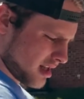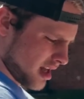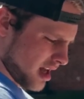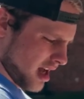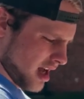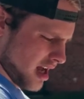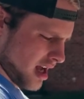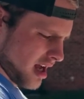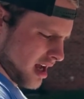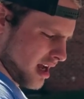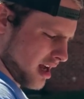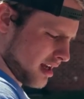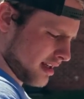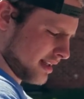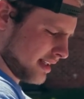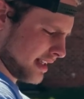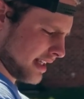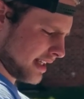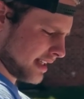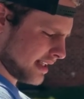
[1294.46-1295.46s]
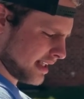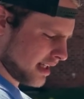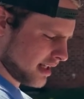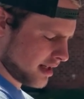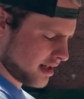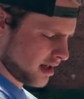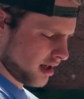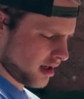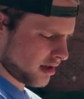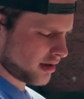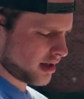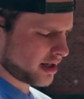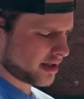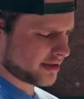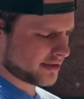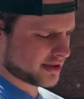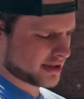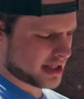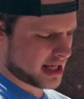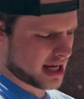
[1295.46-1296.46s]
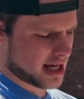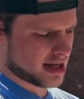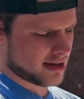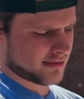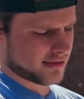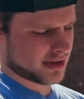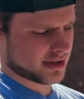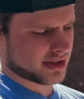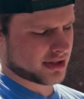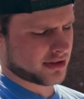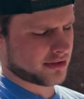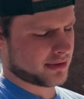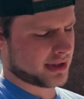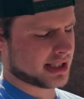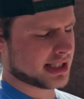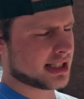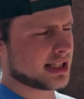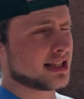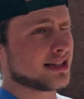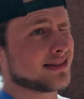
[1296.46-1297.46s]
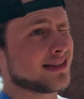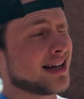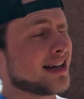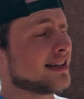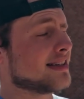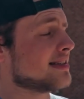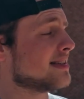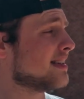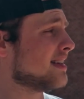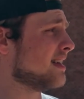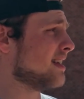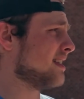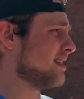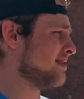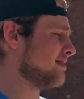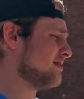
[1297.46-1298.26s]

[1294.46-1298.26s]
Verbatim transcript: right. 6 seeded Colorado State versus 3 seeded Tennessee.